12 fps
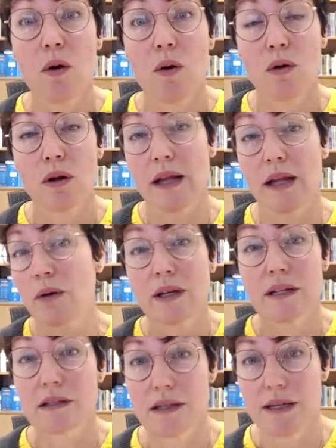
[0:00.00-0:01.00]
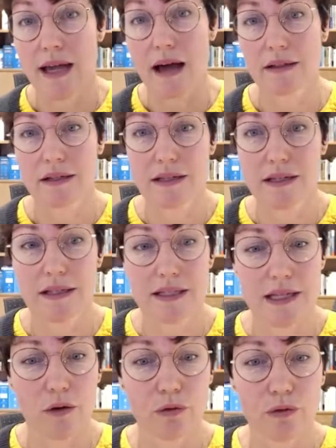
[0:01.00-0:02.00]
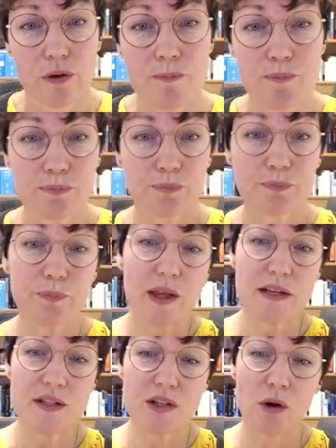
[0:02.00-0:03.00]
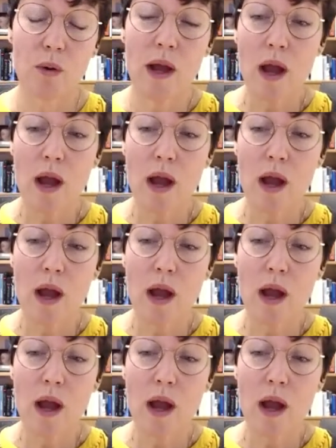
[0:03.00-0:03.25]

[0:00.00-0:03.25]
hole out into the galaxy itself. So